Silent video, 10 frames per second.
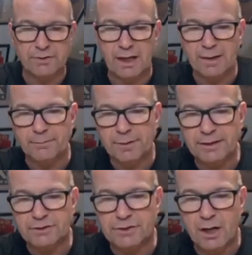Right,
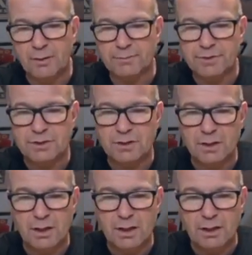beach knobs,
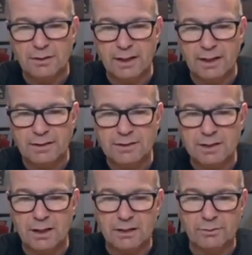
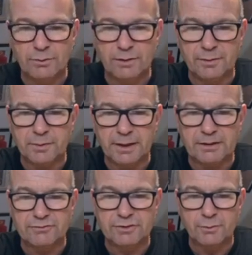that with the
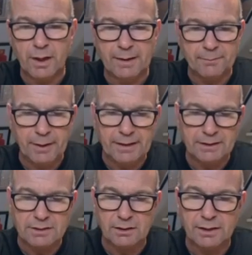obligatory white
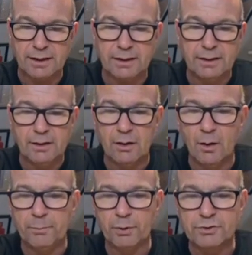paint on it,
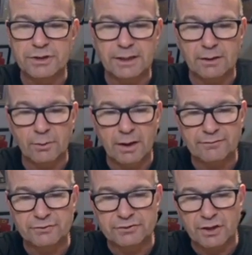or putty or
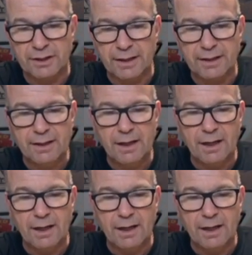whatever is on it,